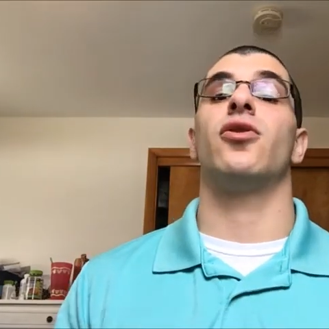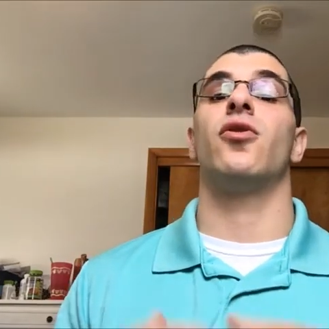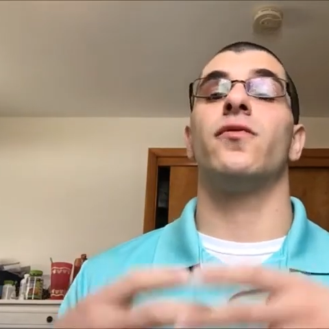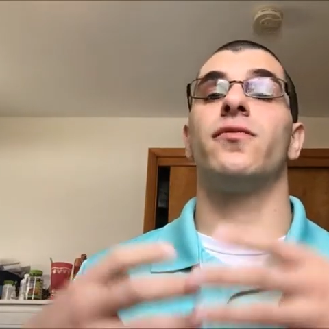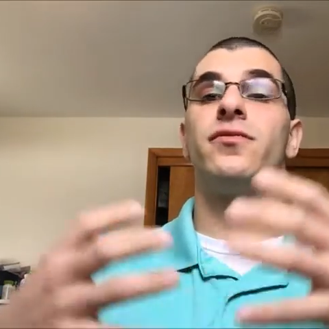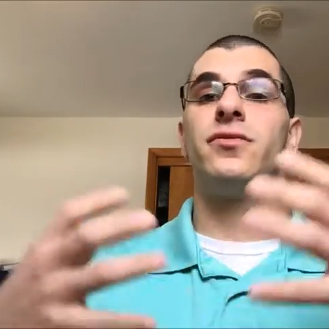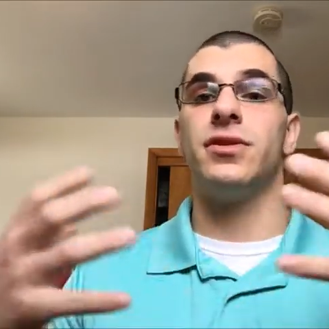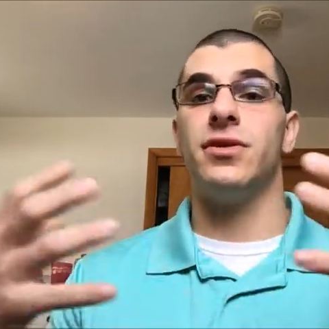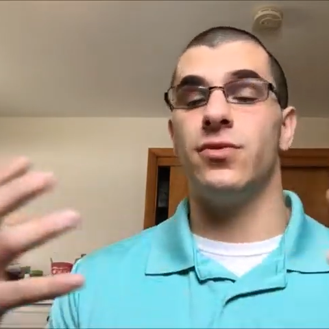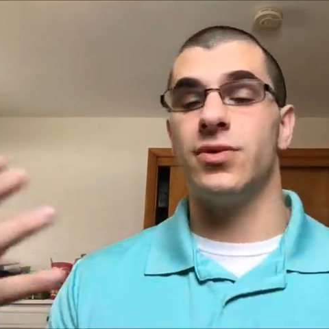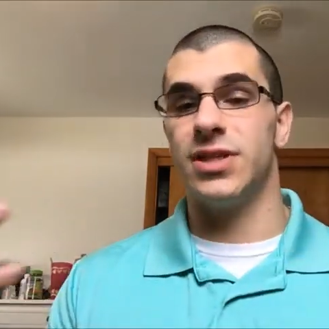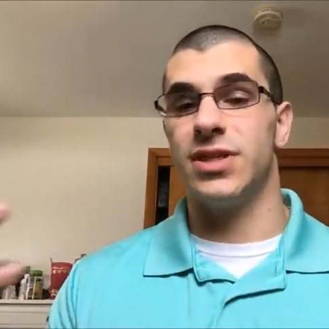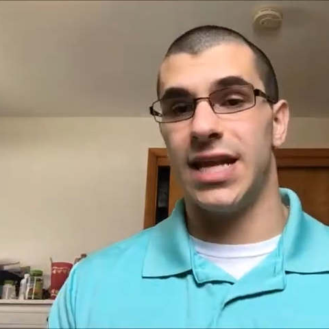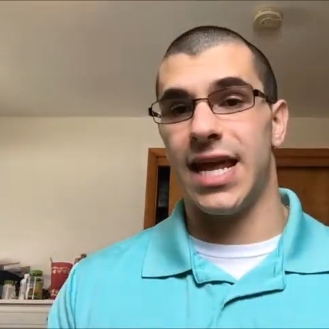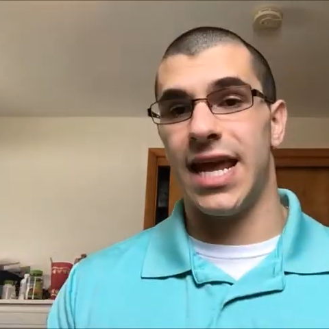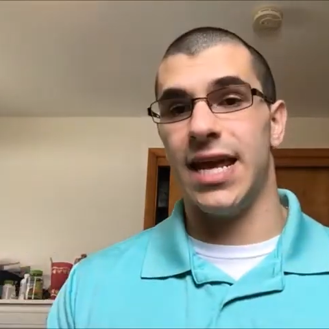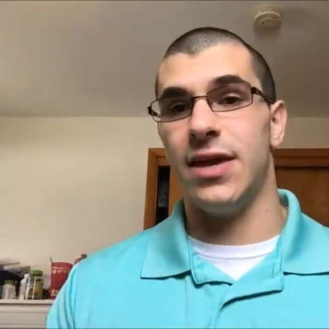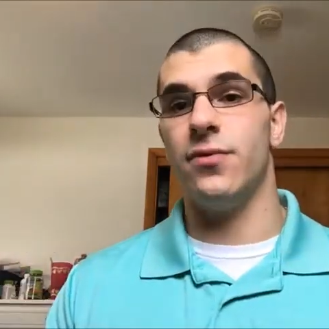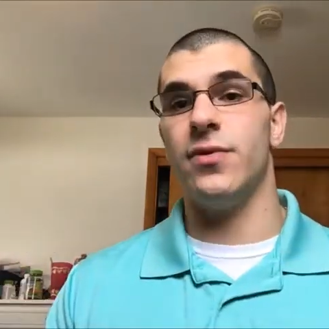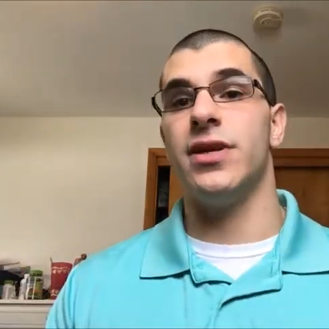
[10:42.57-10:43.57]
Hopefully
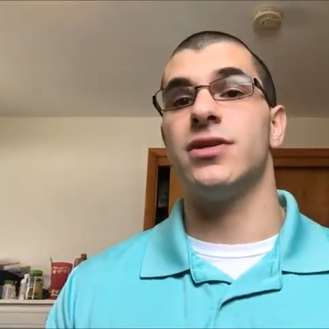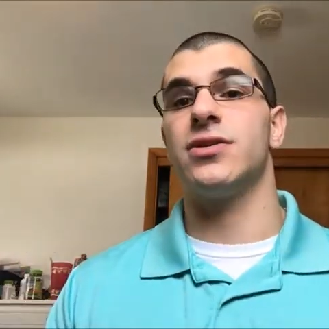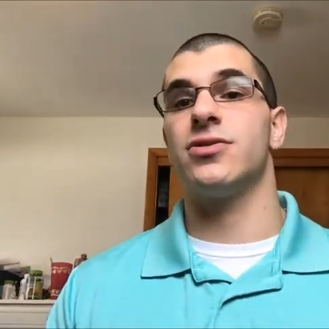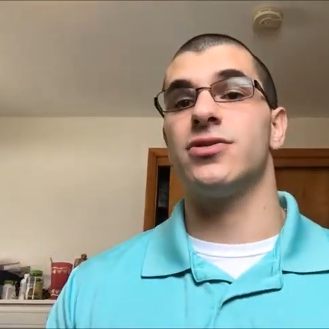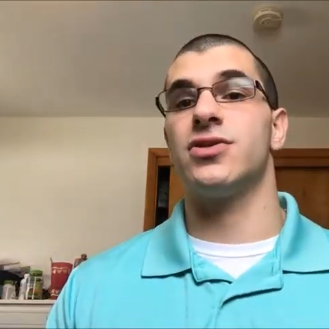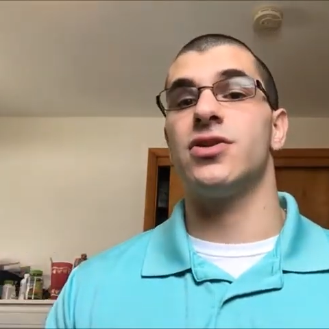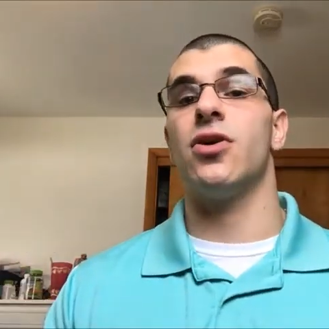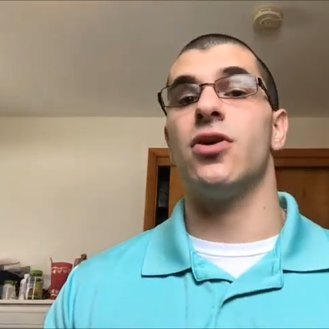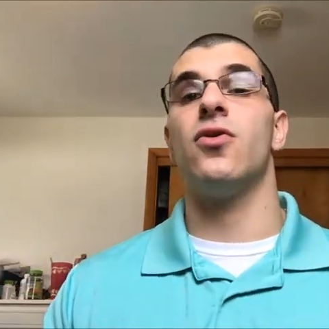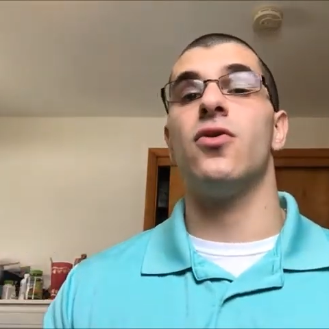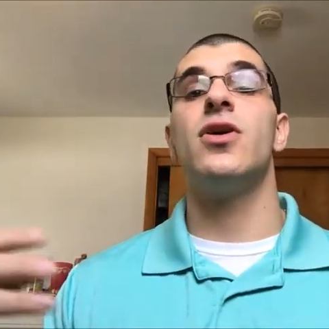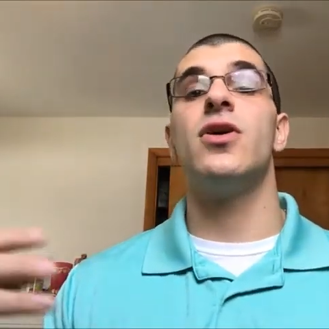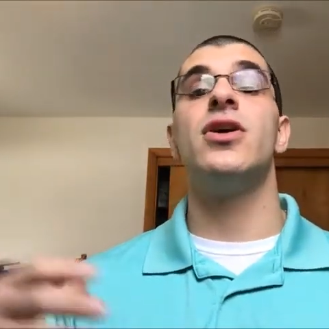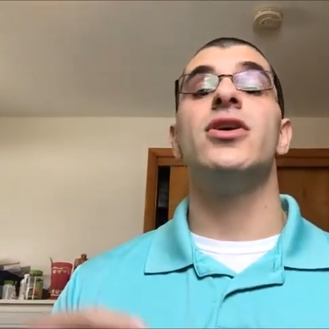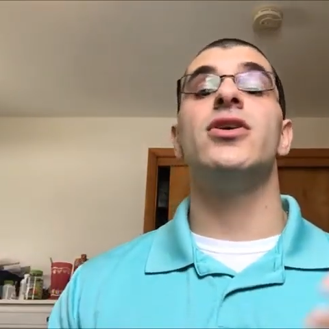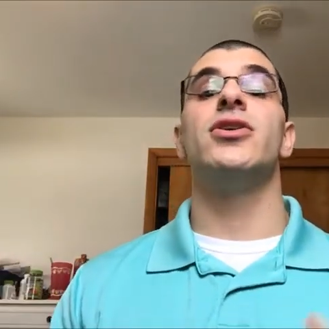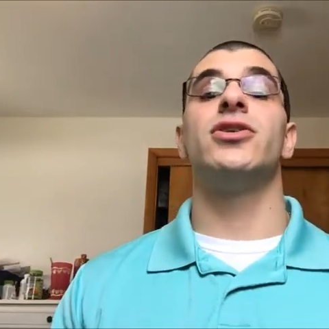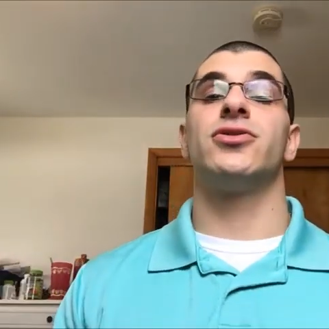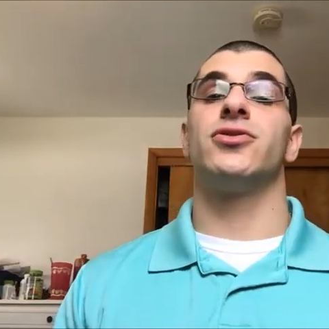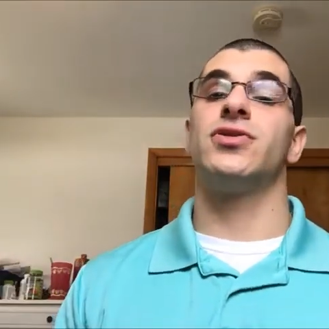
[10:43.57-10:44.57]
within 8 weeks or so,
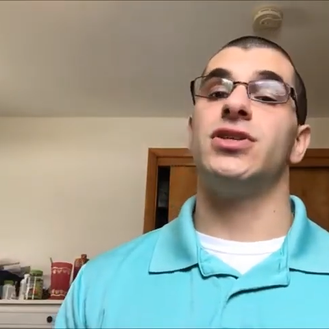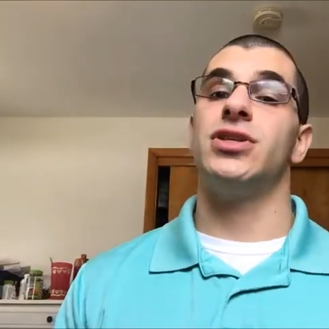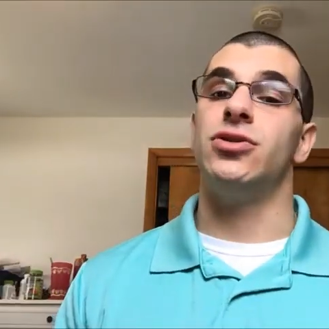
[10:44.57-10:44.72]
she'll